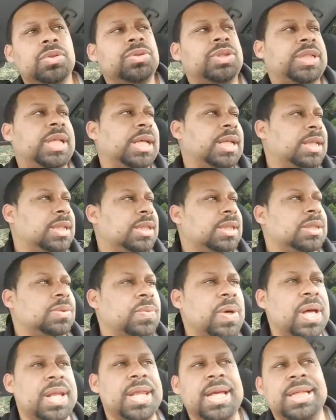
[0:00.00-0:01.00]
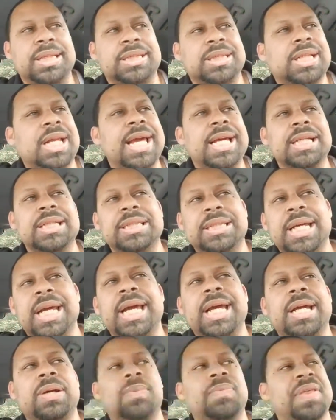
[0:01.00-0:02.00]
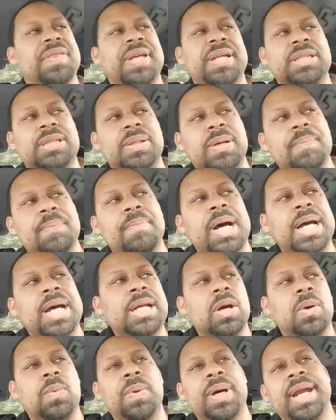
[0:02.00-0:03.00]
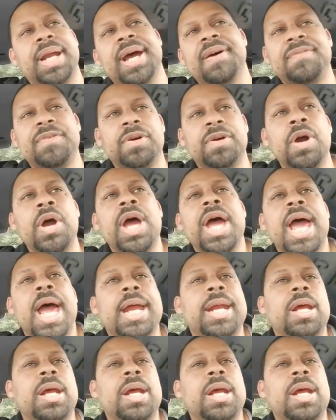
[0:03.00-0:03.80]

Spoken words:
You know, utilities, whether it's slanging dick, whether it's money or whatever.